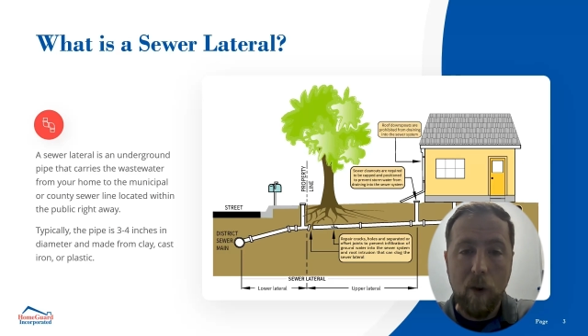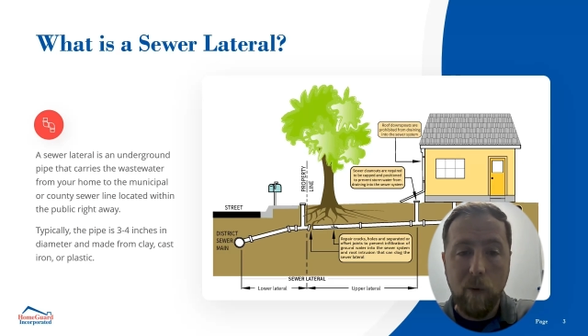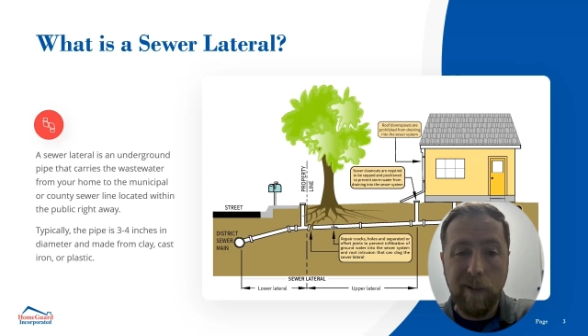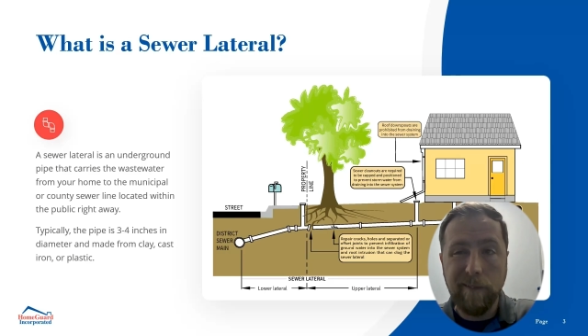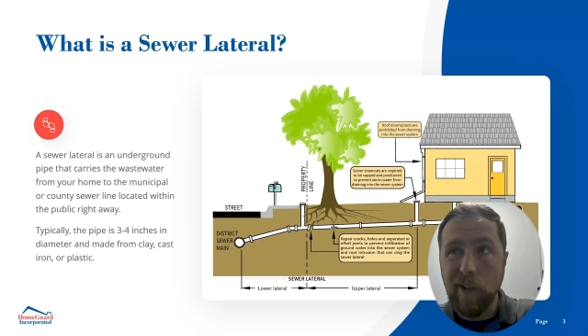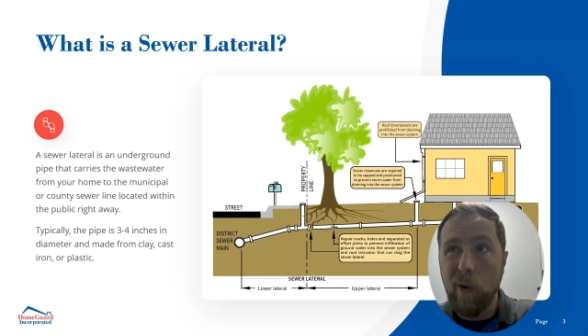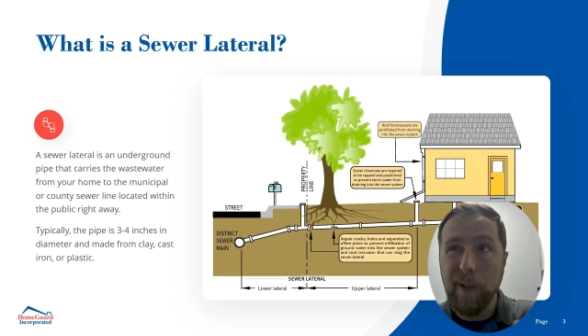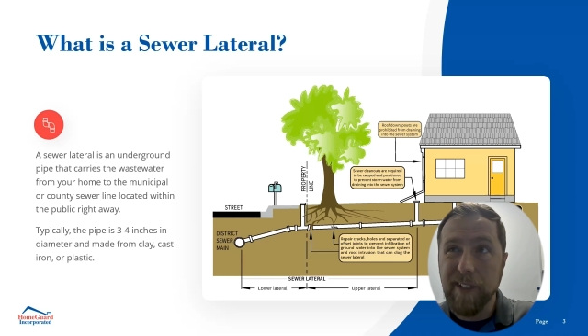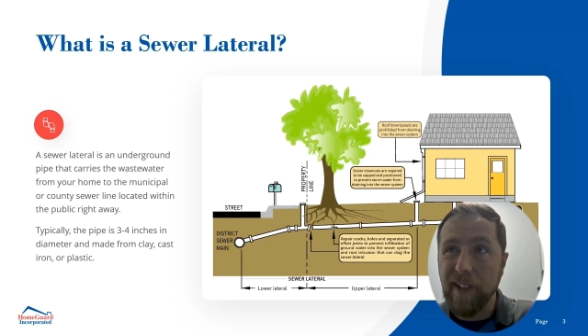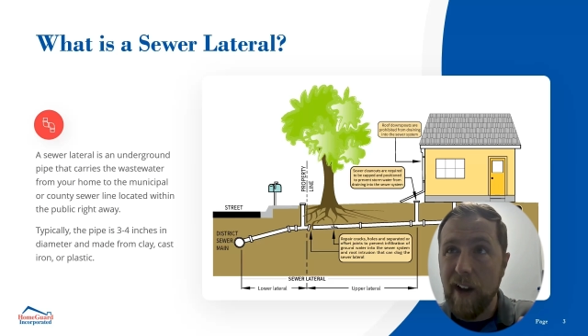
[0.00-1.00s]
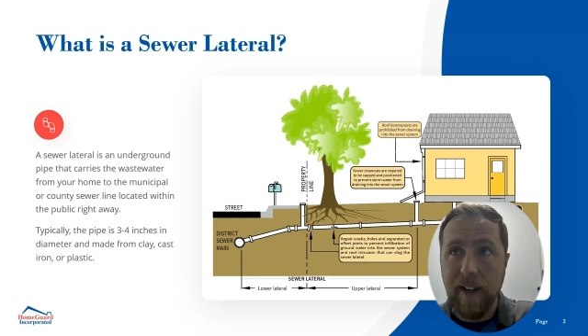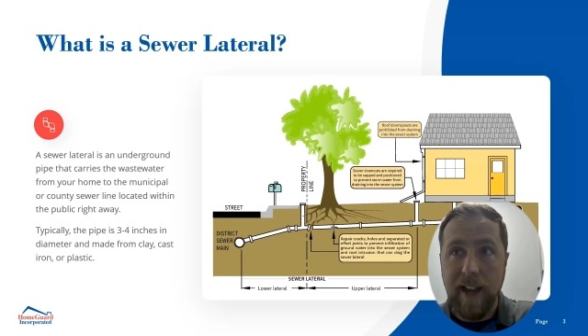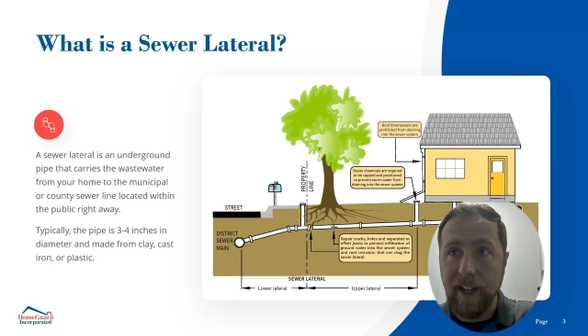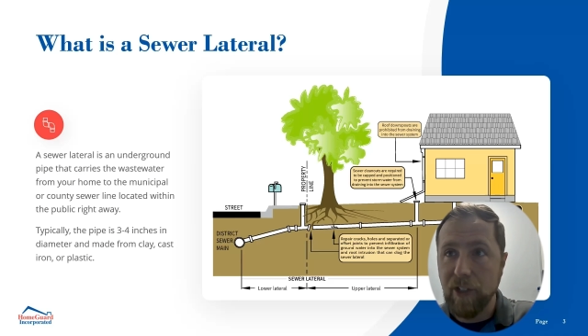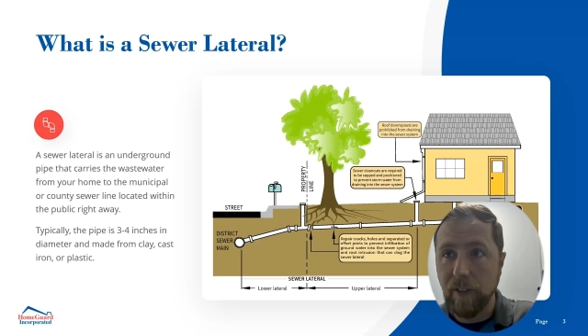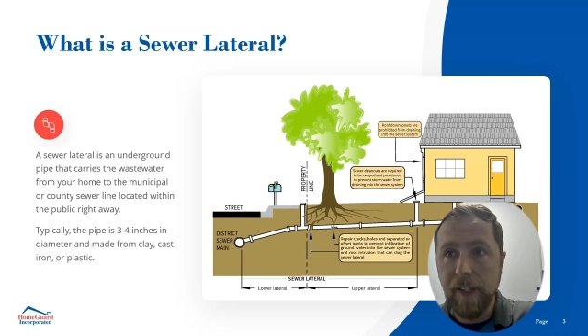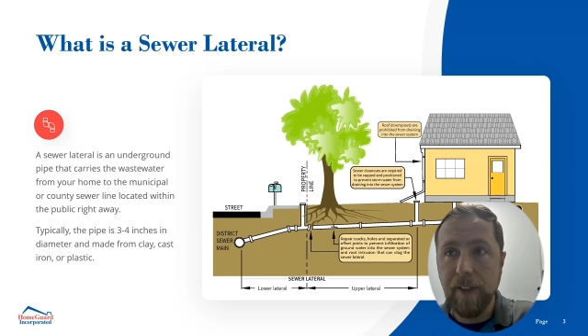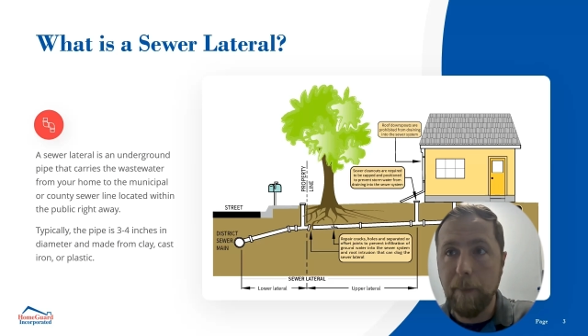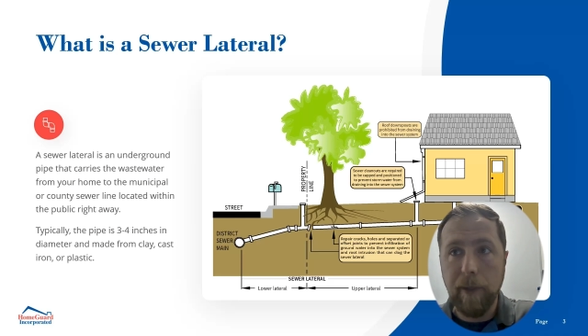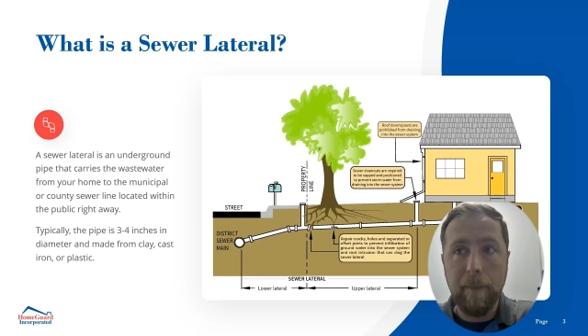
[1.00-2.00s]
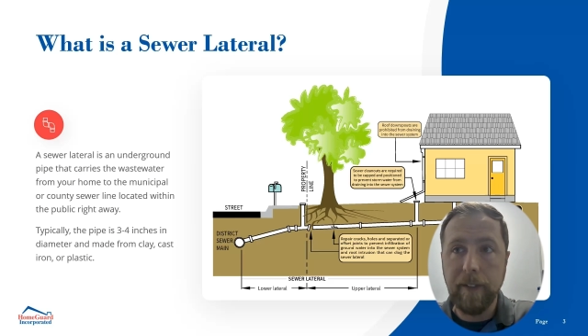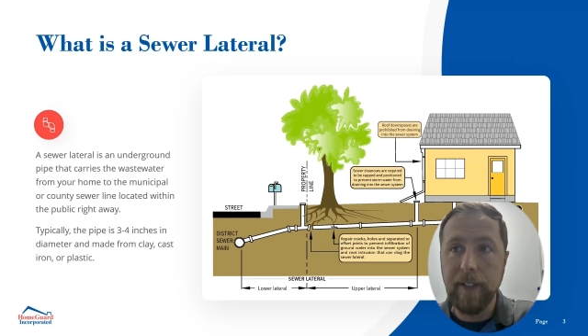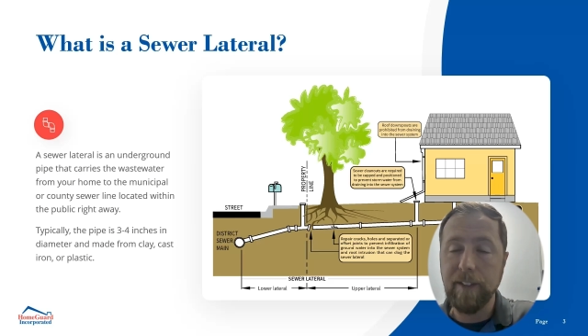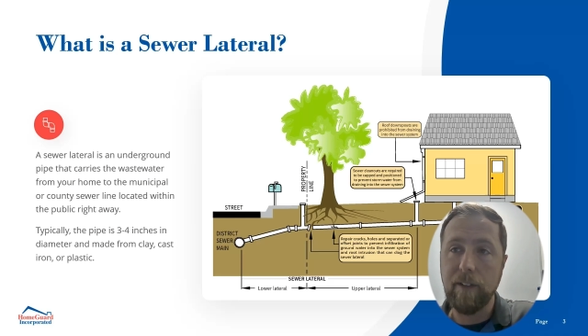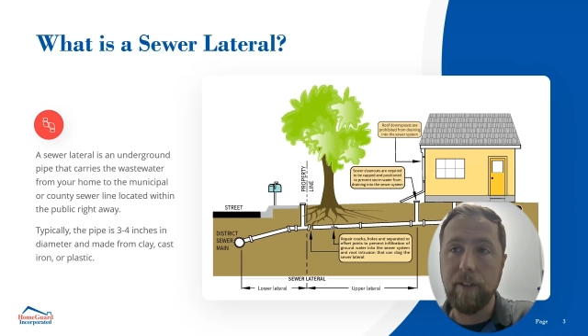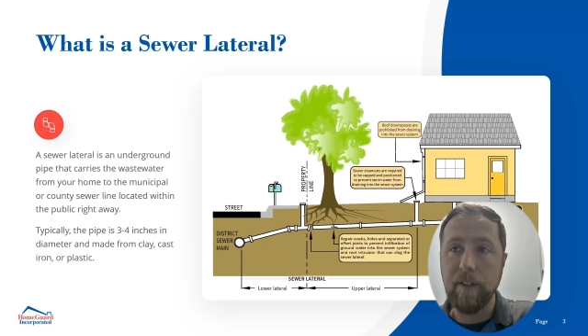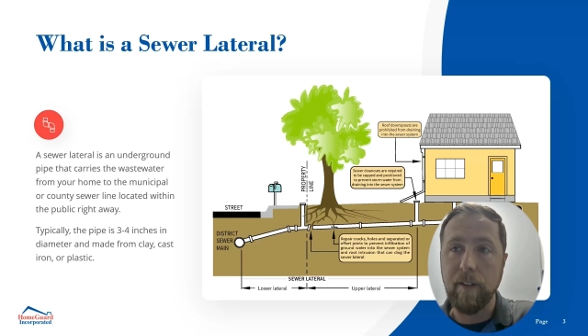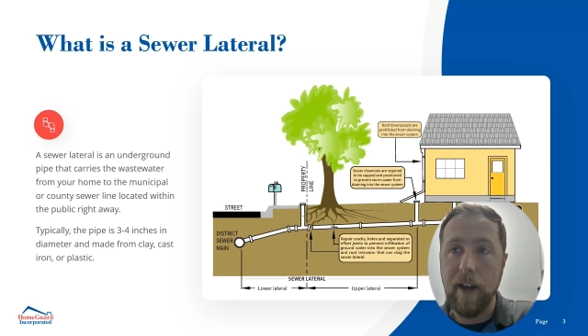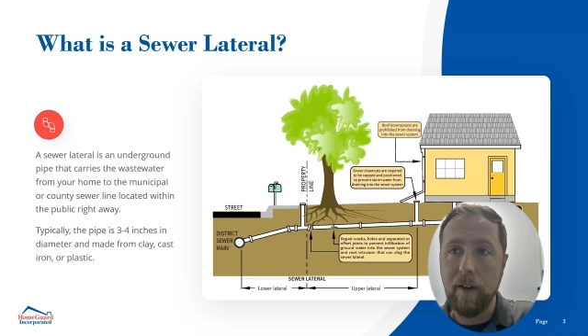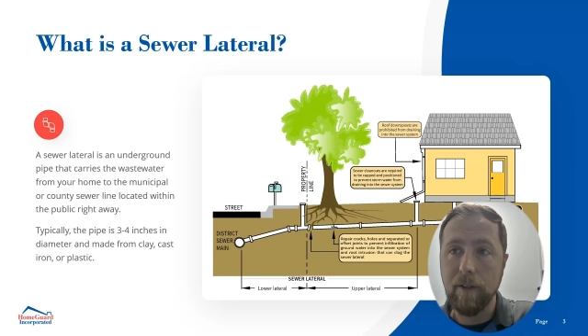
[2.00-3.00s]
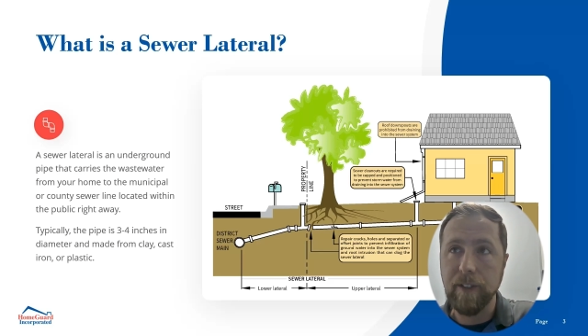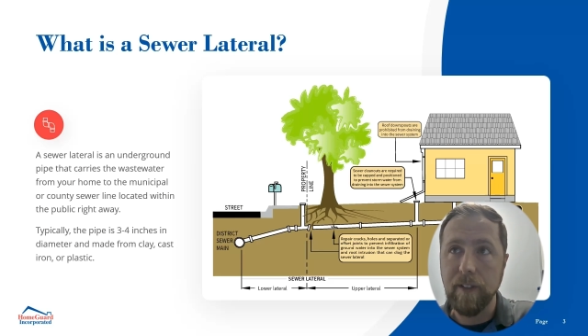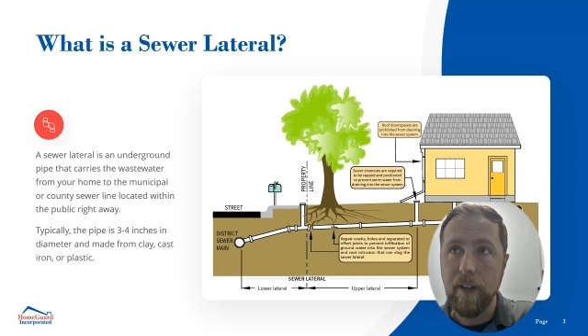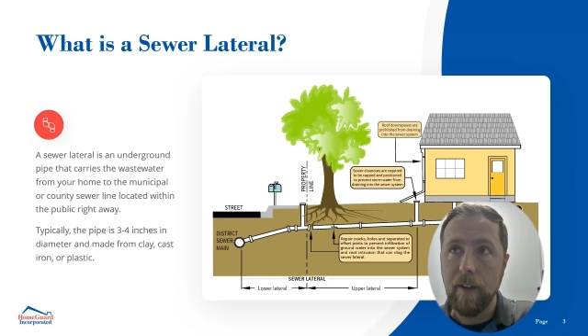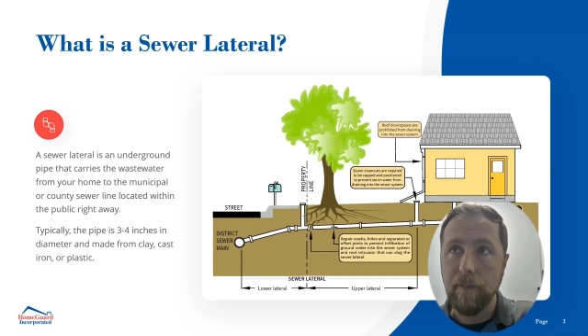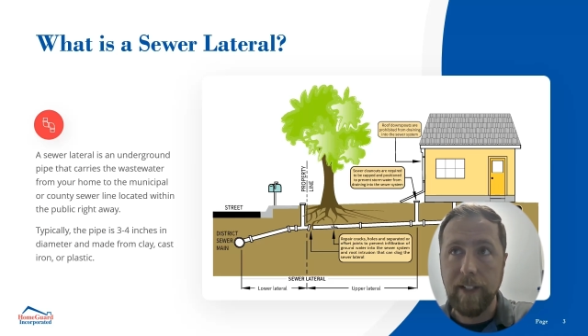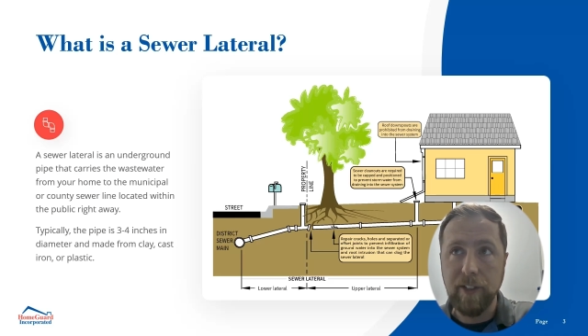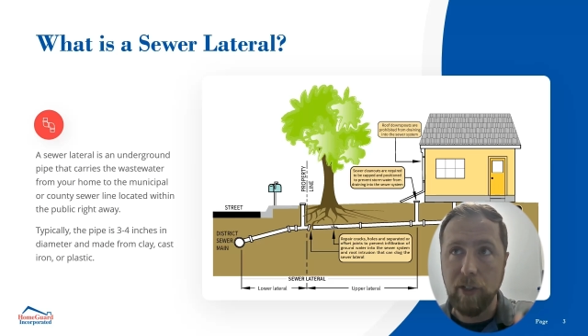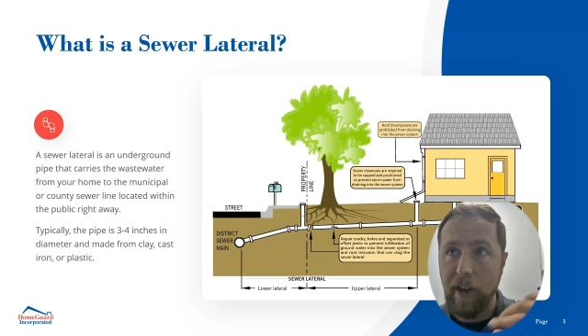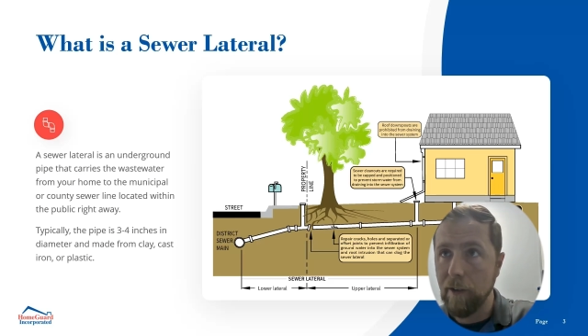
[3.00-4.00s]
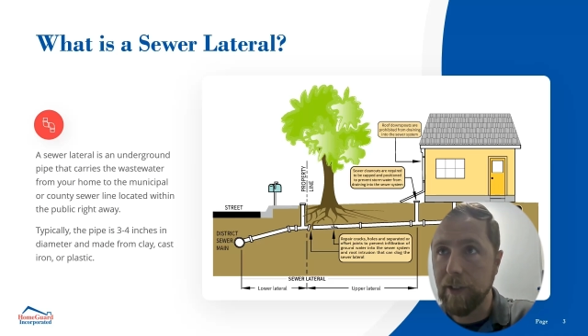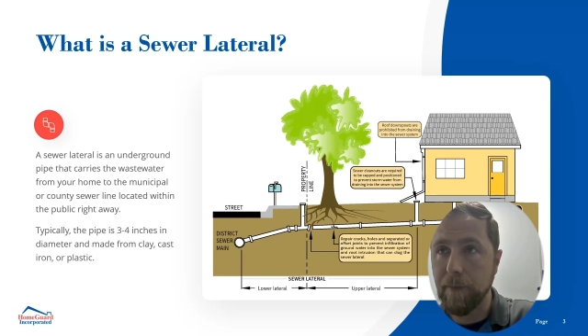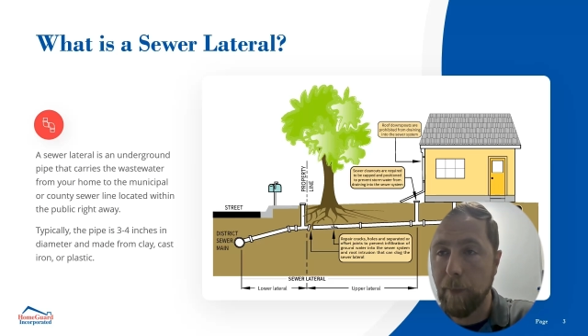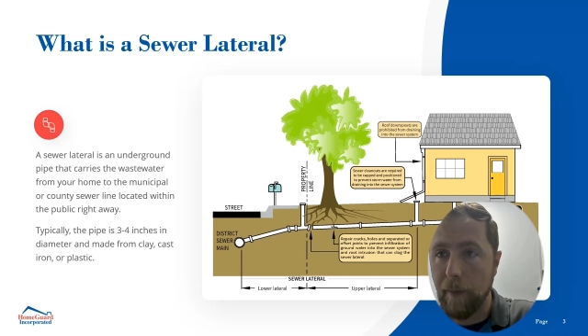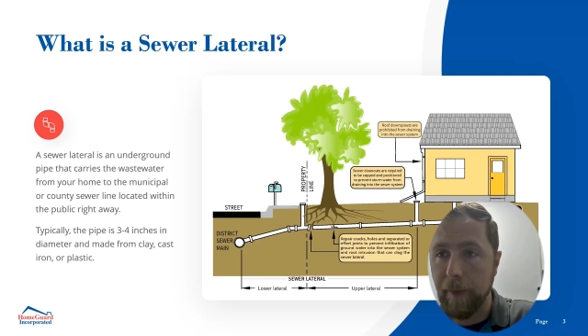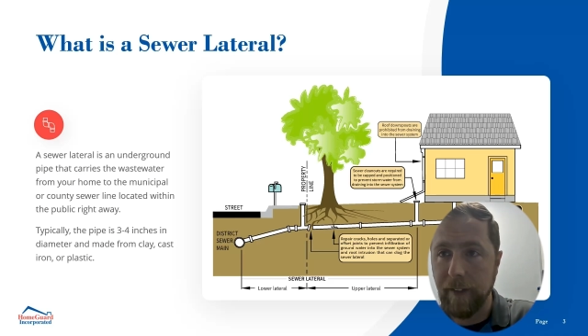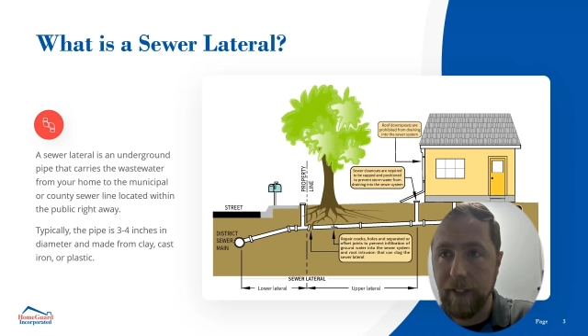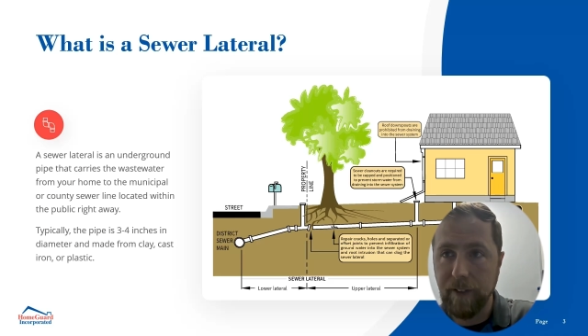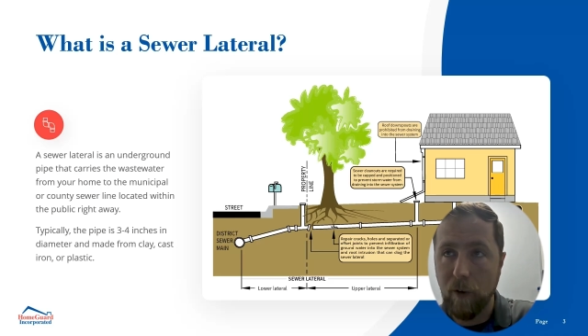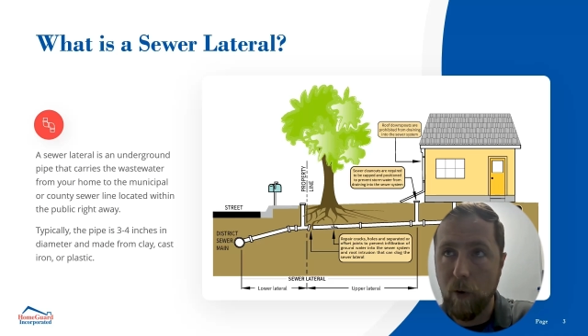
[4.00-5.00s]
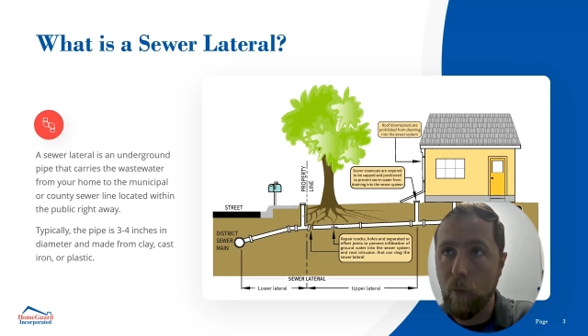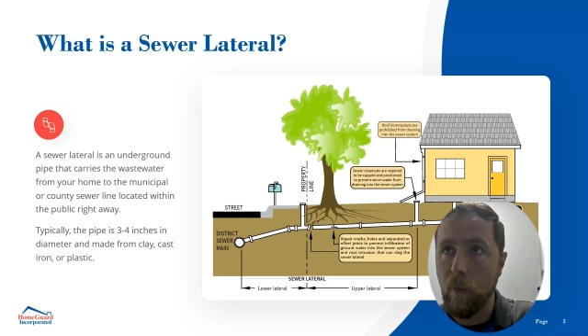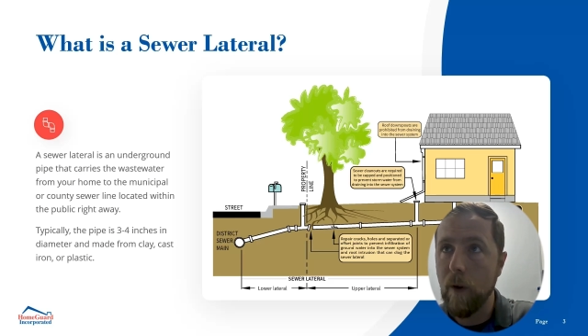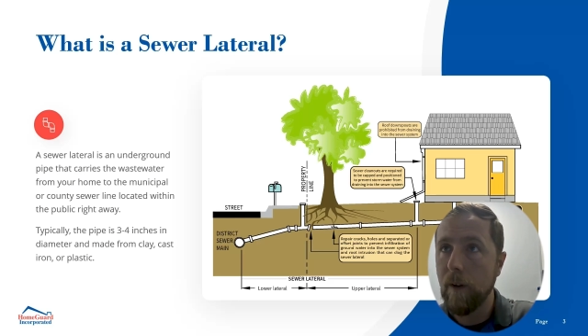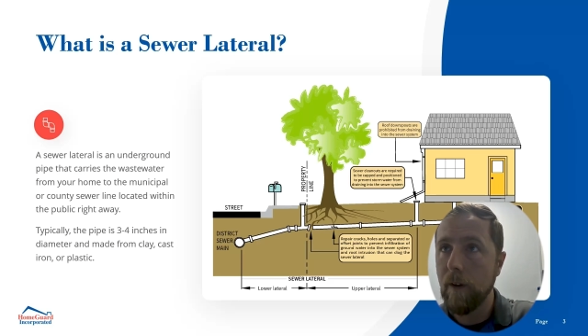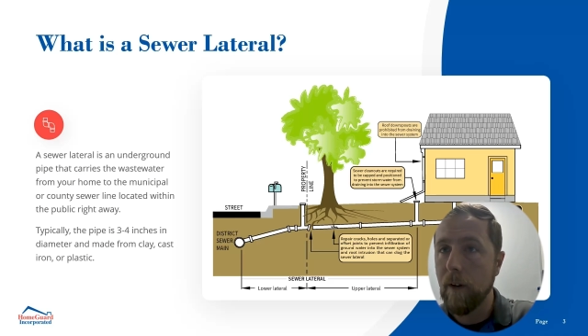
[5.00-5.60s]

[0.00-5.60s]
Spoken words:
Well, no, it's not actually. The plumbing that's under your house, that's your house's plumbing. That's the home,